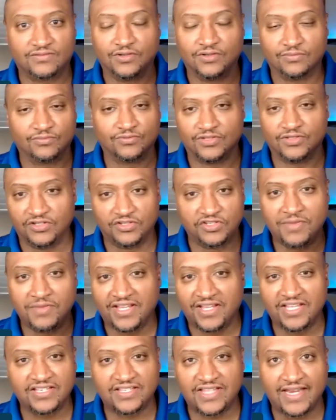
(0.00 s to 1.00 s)

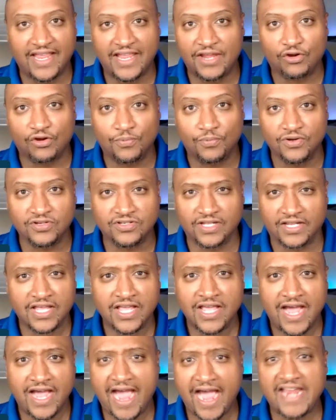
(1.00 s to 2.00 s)
may get that angry person like,
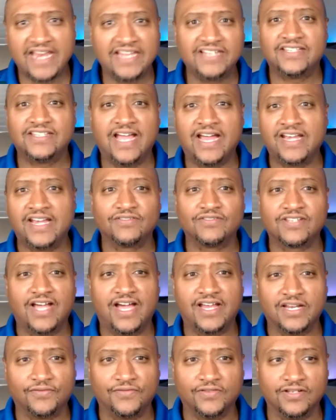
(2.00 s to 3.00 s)
I never
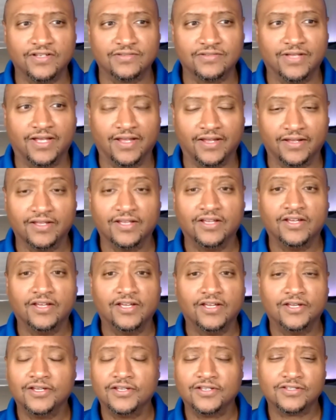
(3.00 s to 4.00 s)
signed up for this. I'm like,
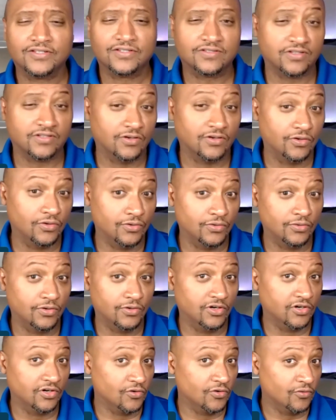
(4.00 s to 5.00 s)
so
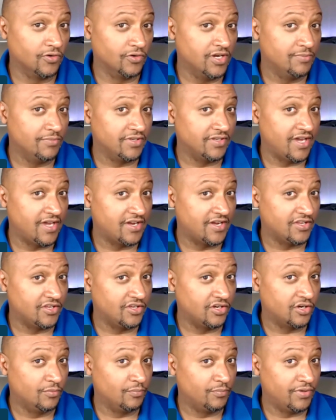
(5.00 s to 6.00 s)
a gremlin got in
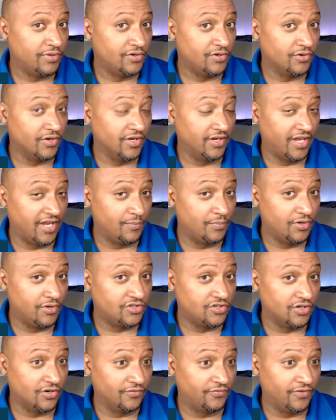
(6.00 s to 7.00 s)
your computer and they
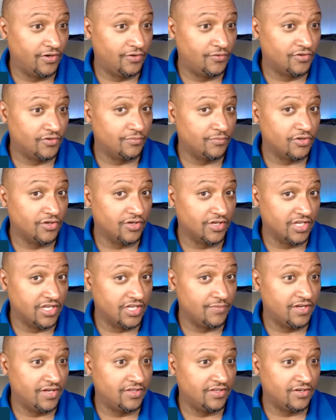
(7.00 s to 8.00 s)
put your phone number, your
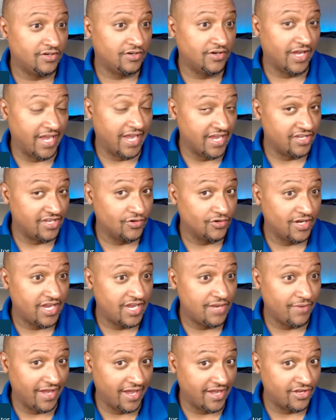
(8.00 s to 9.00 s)
email in there, and your
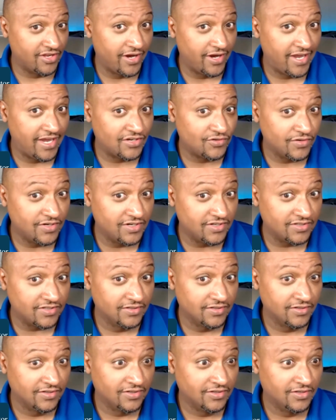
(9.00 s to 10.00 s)
name and your address.
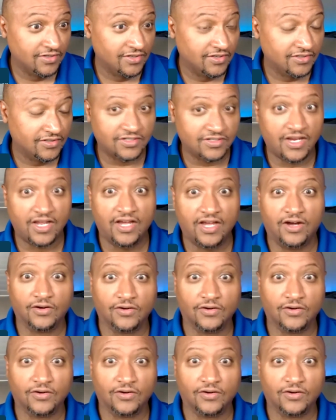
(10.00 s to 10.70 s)
Ciao.